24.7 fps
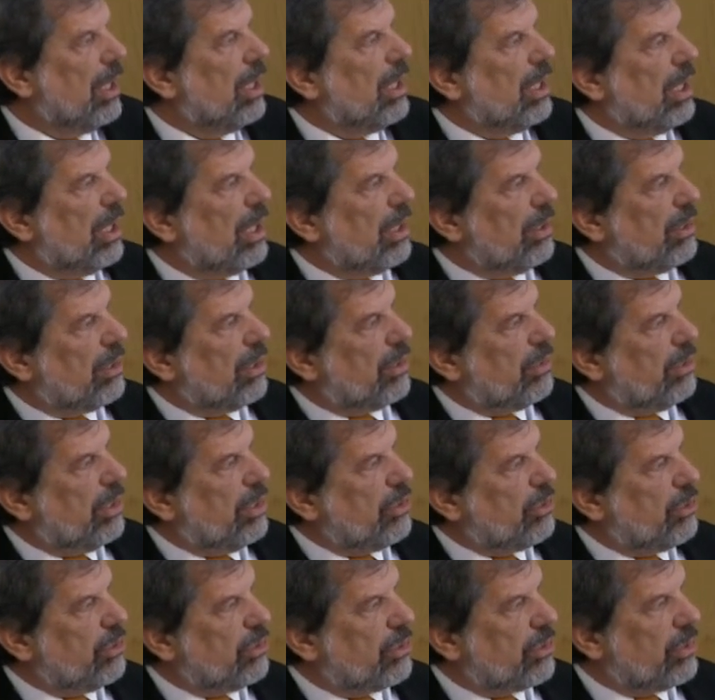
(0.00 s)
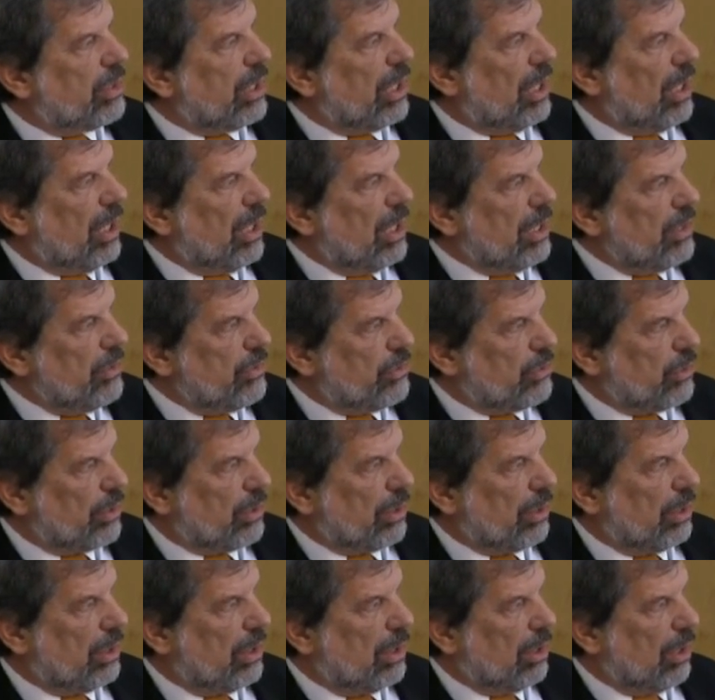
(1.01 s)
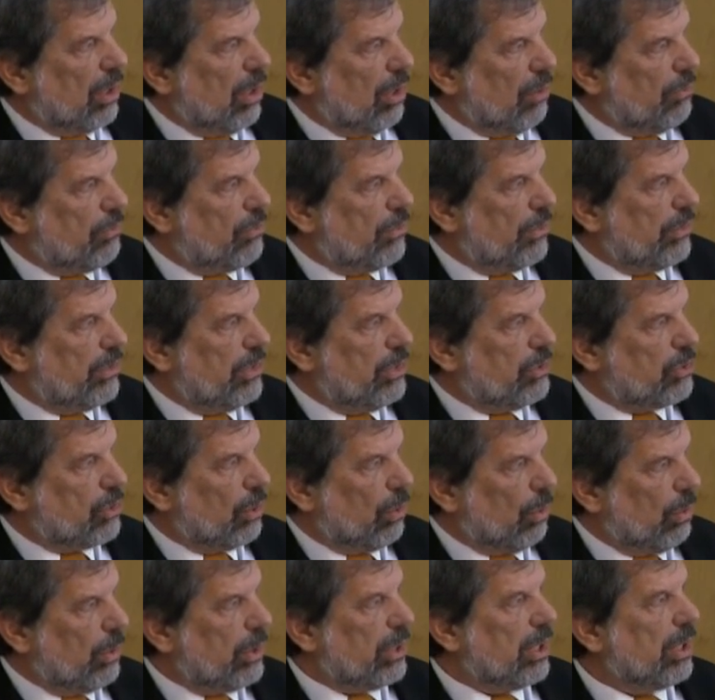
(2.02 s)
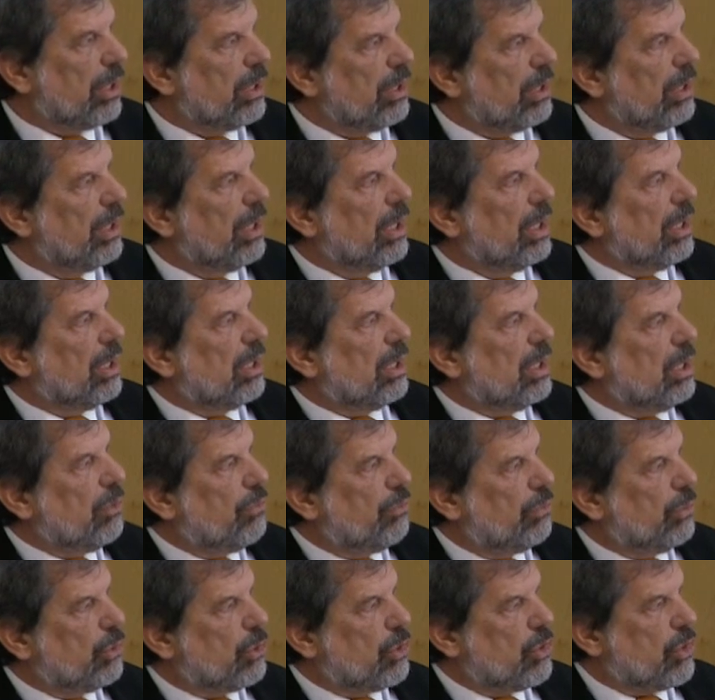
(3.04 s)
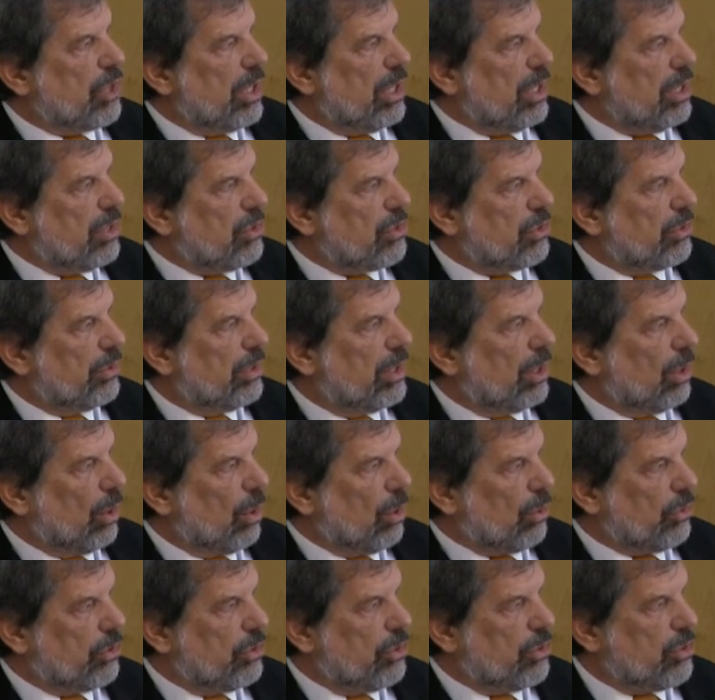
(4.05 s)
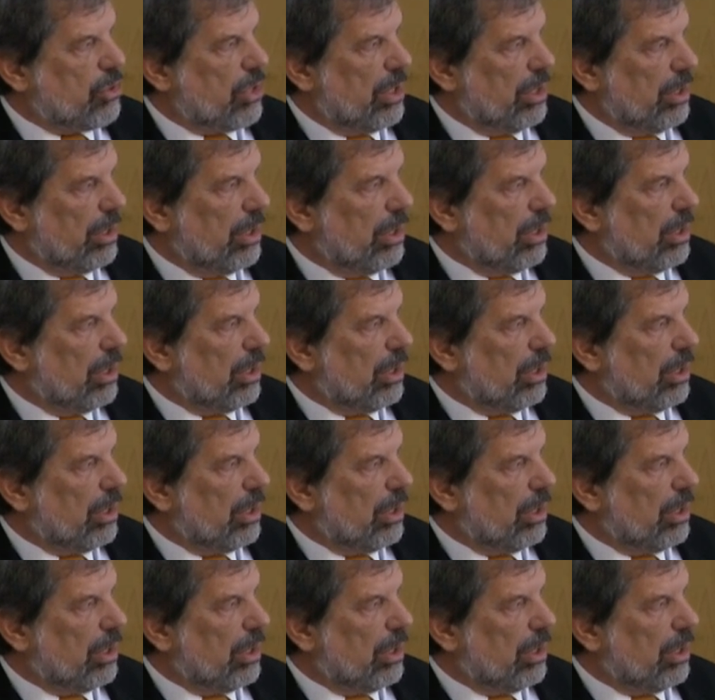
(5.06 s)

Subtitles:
and this is the answer of this organ if you change the oxygen